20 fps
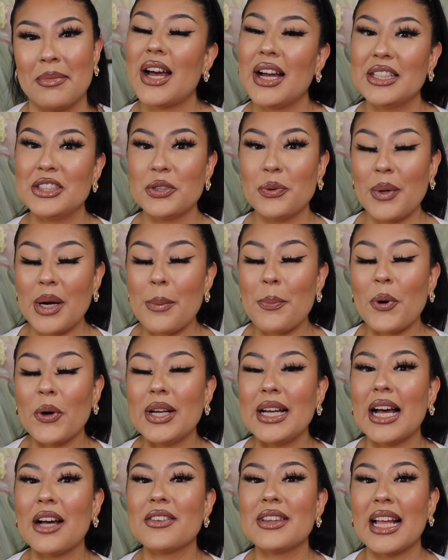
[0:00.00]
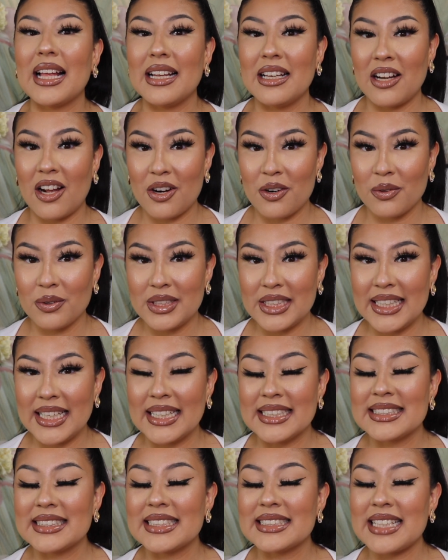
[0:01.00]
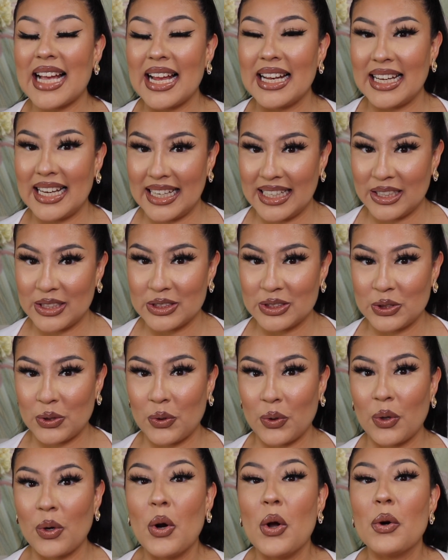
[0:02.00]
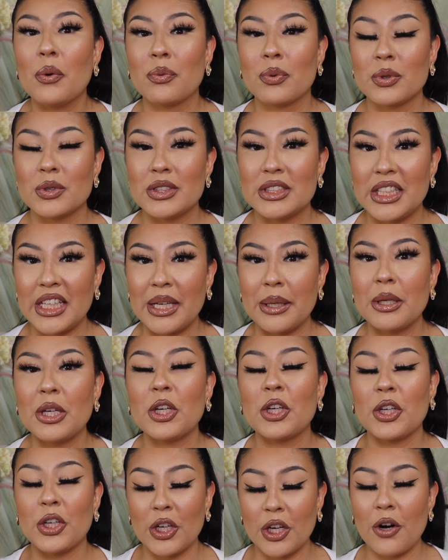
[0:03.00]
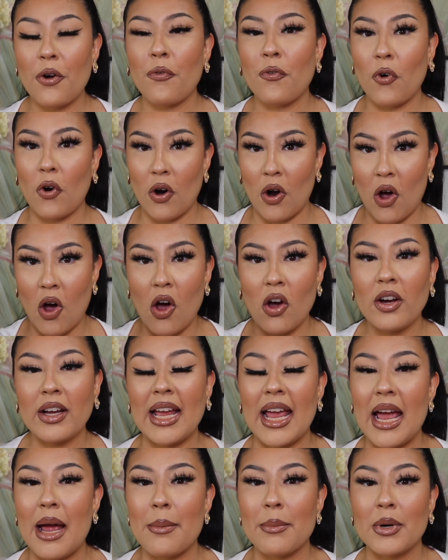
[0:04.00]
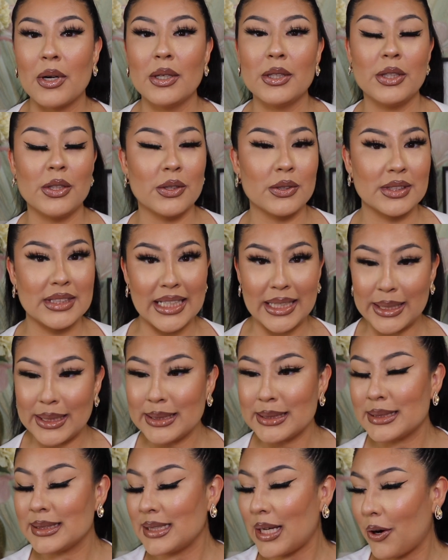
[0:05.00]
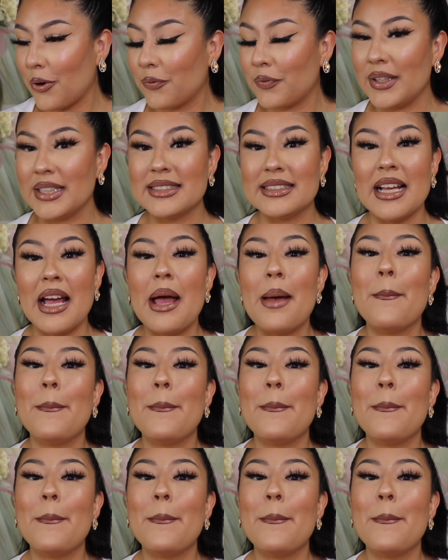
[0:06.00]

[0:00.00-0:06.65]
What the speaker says: Now I do want to point out that not only is this highlight and contour routine good for on camera, you know, taking selfies,